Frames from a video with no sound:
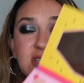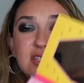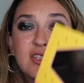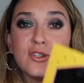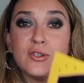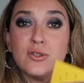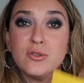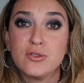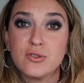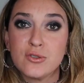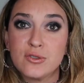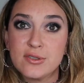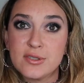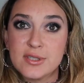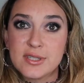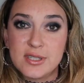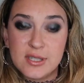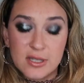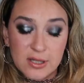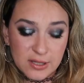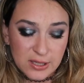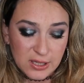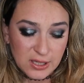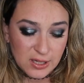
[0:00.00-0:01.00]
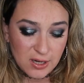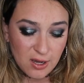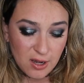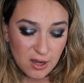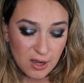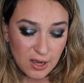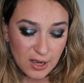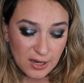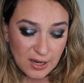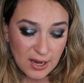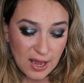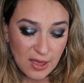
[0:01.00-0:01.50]
these neutrals to lean
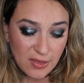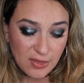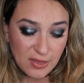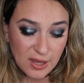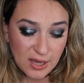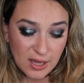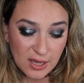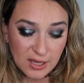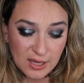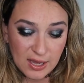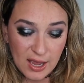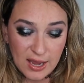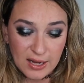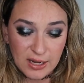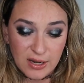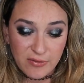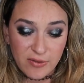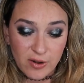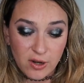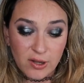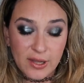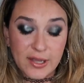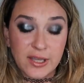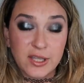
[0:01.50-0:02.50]
on and they kind of are